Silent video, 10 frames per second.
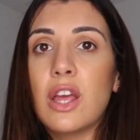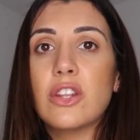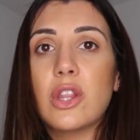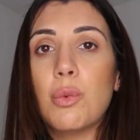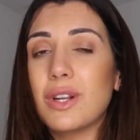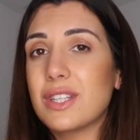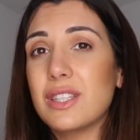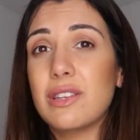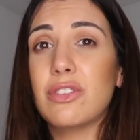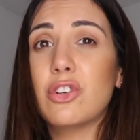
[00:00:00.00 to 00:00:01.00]
Do they want to
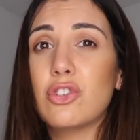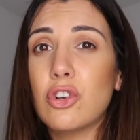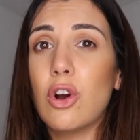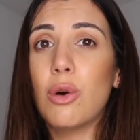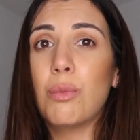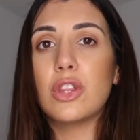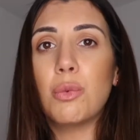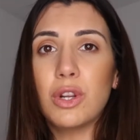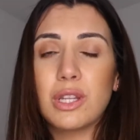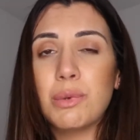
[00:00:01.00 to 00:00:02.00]
leave their job? Do they
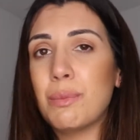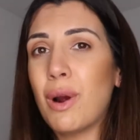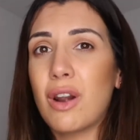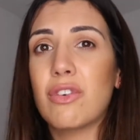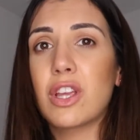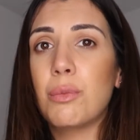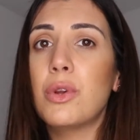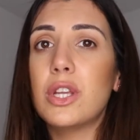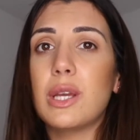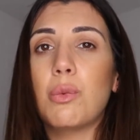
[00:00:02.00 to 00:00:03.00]
want to be part of a community?